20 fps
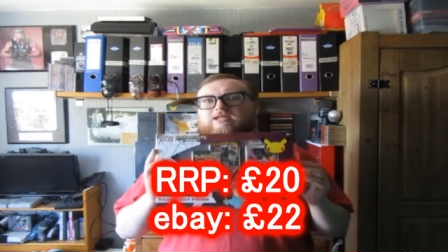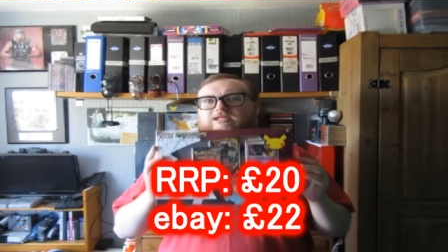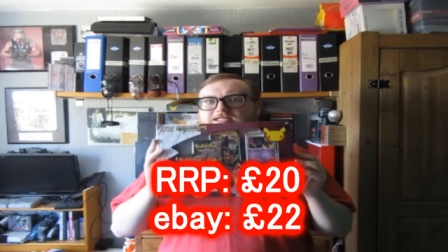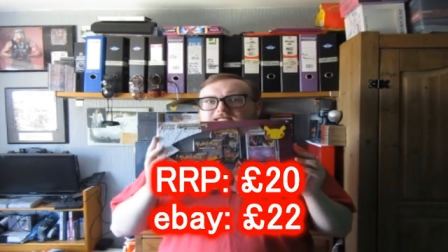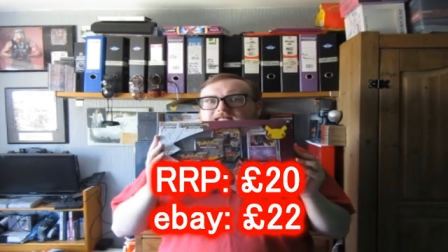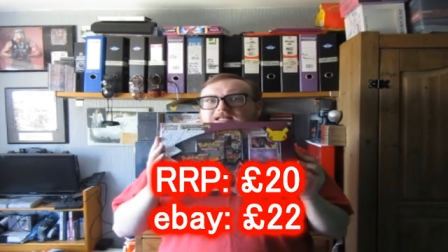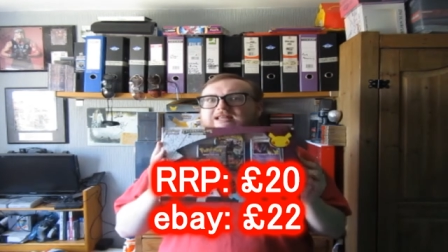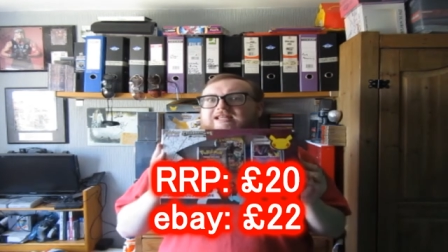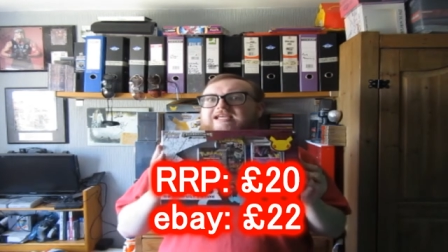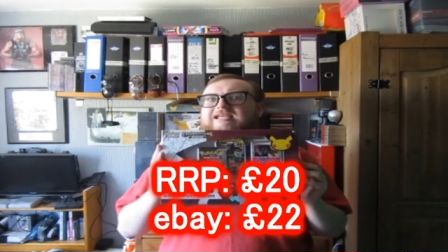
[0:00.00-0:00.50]
This
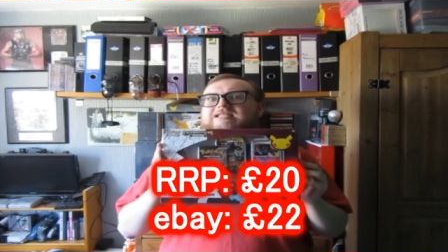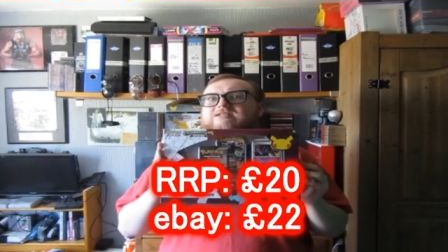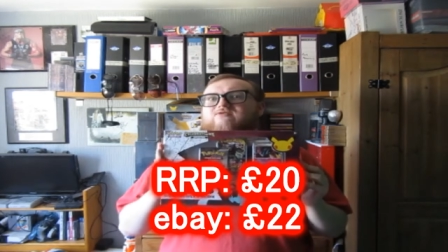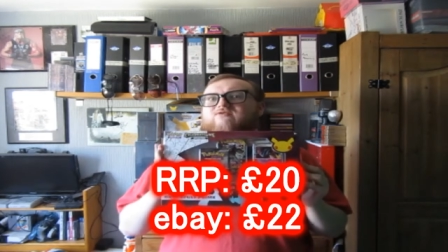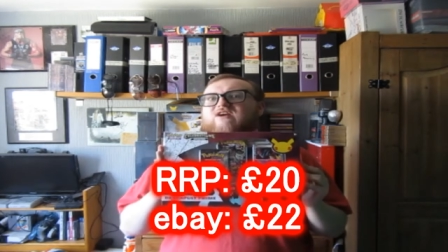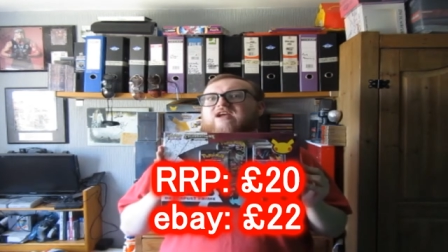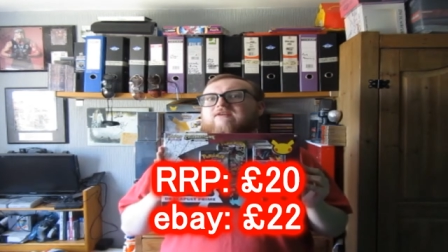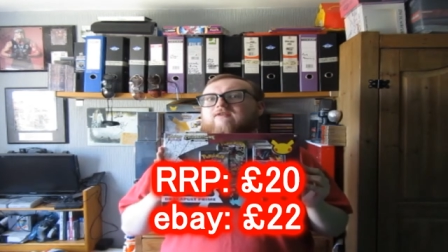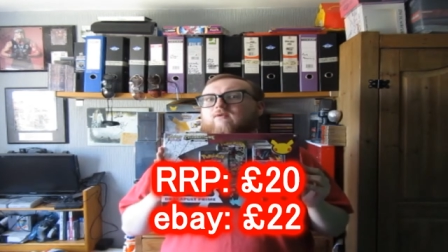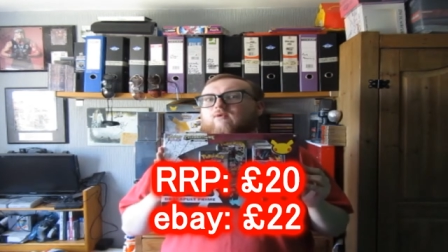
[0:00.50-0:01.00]
is the least
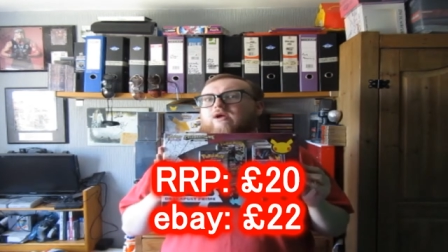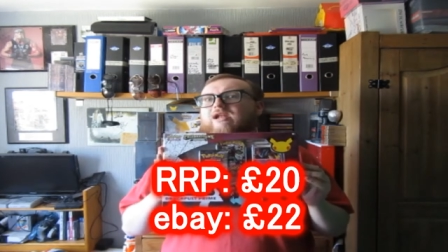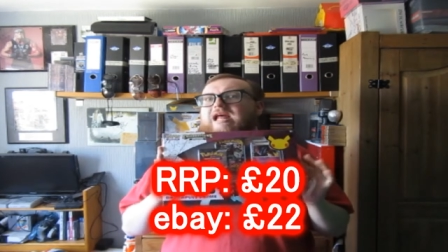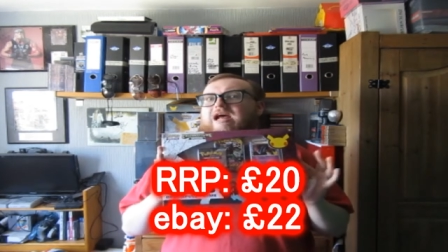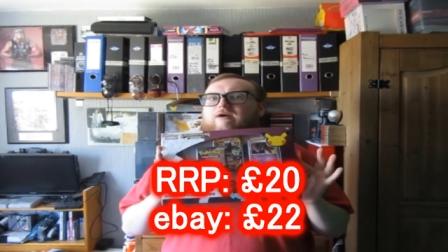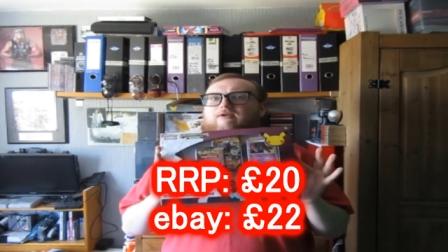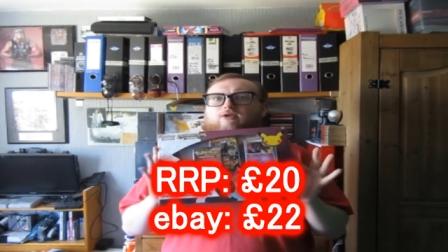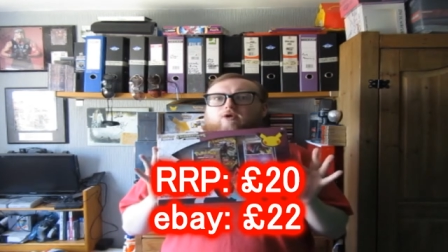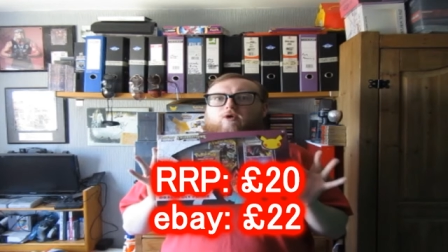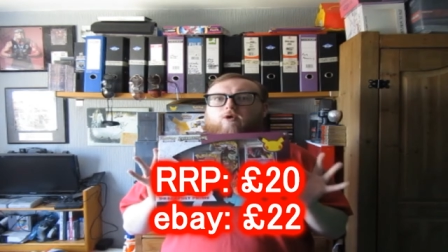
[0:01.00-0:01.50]
favourite one
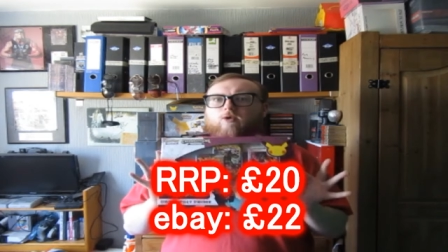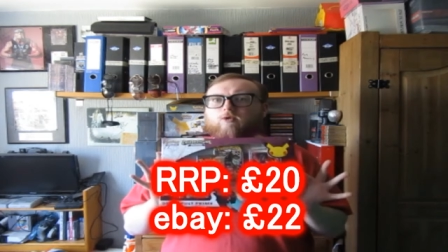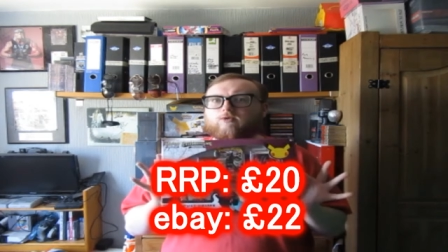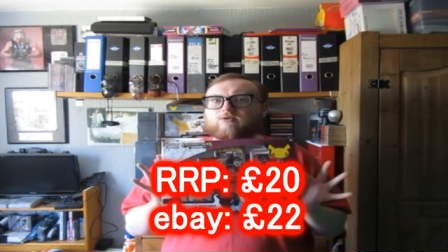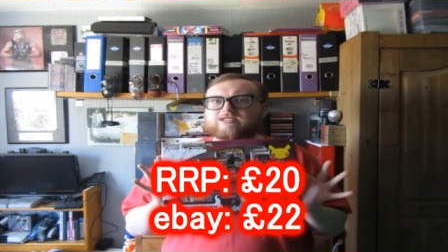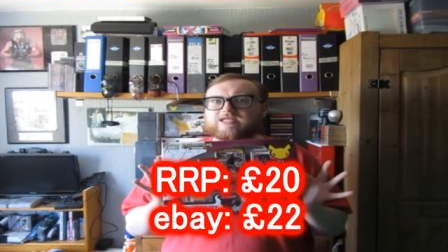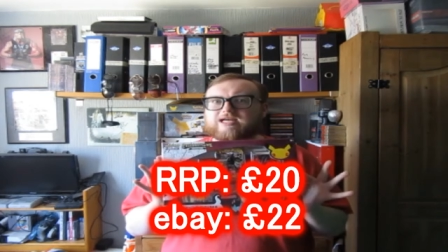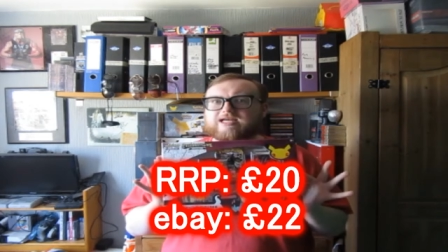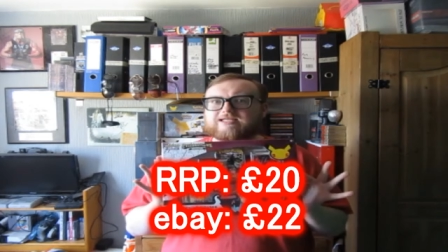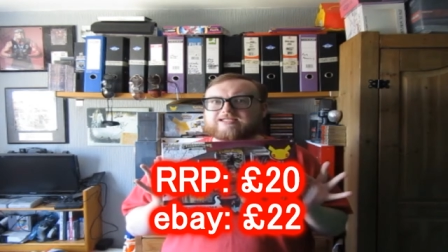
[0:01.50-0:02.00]
out of the whole
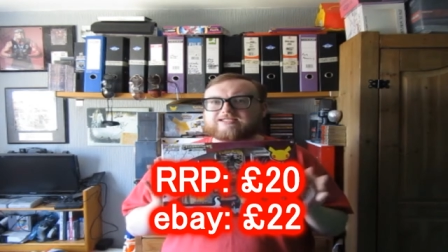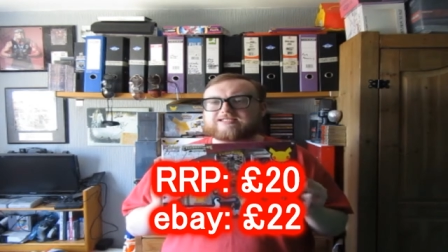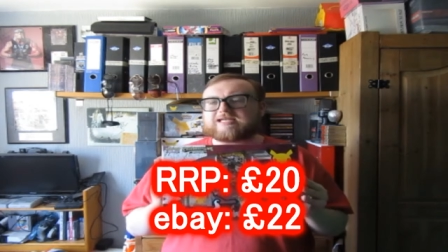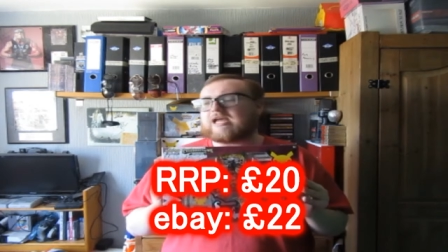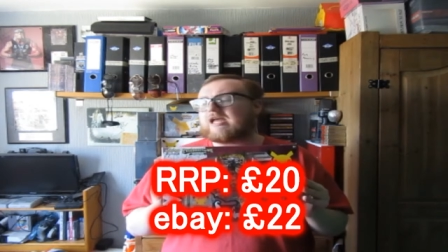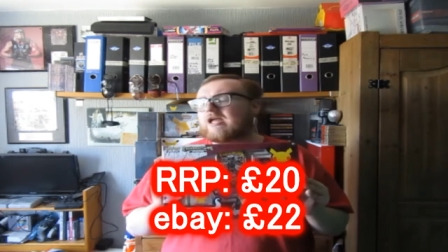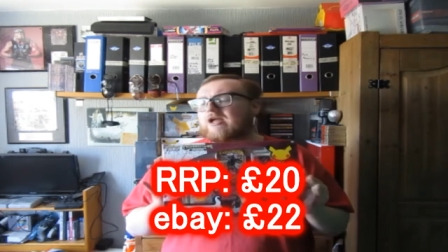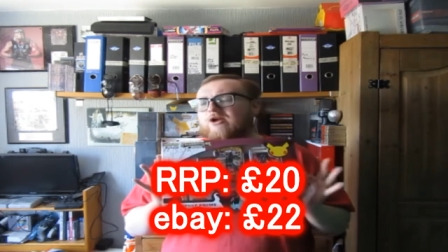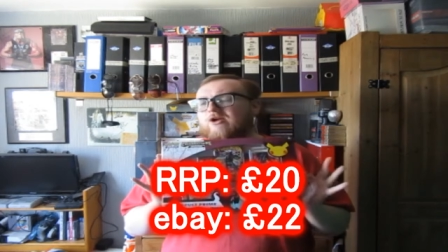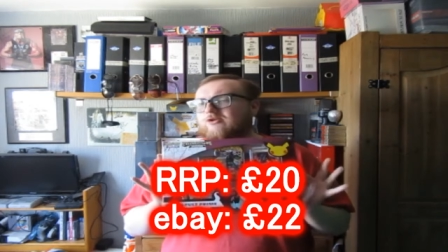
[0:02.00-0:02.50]
entire
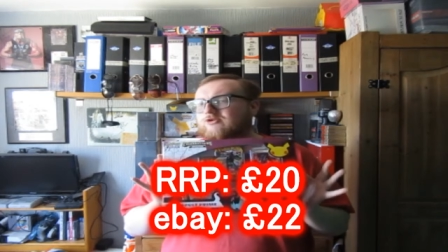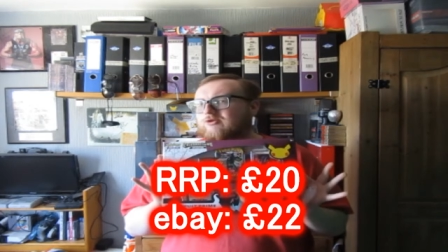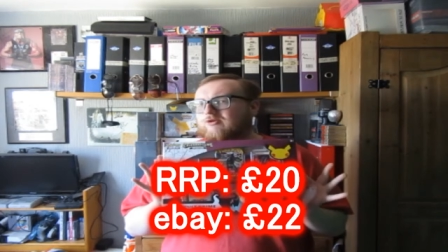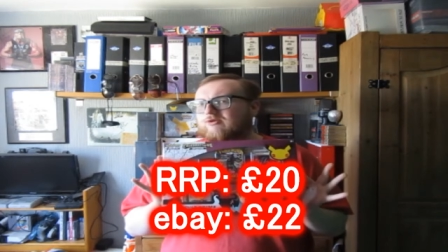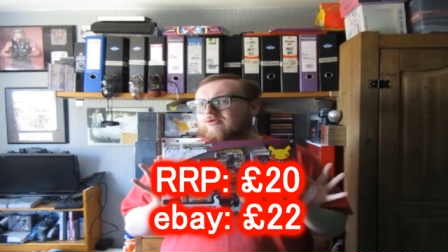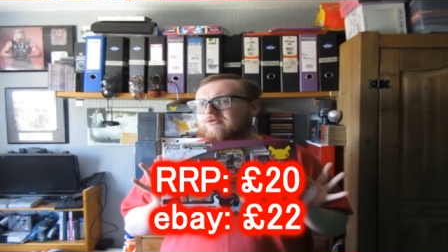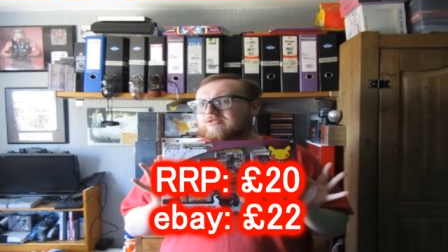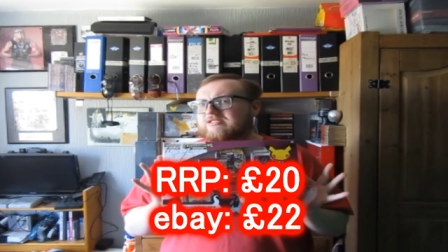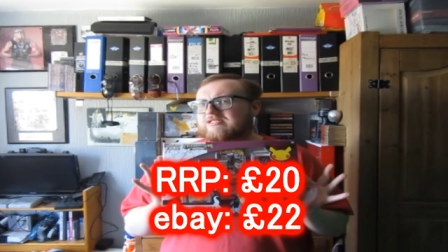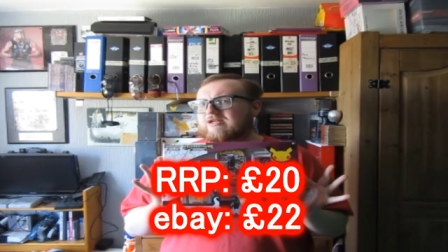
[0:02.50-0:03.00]
set.
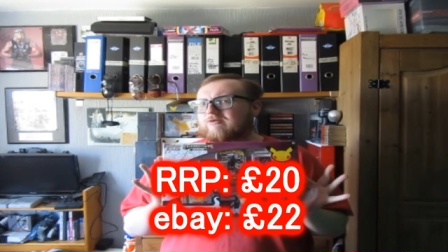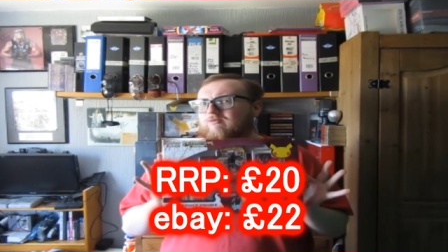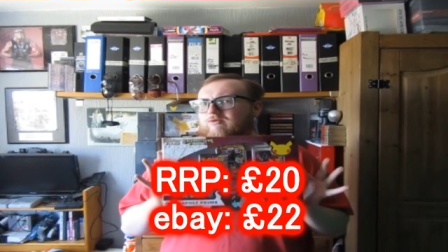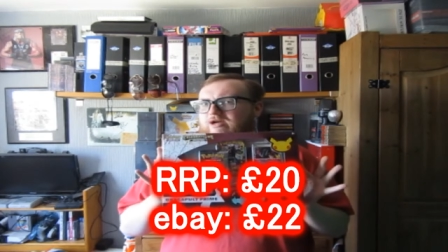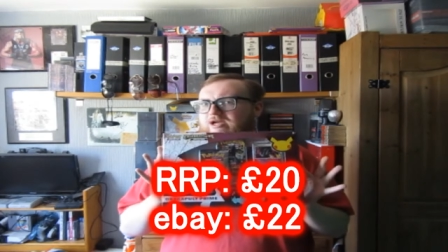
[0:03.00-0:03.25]
Don't understand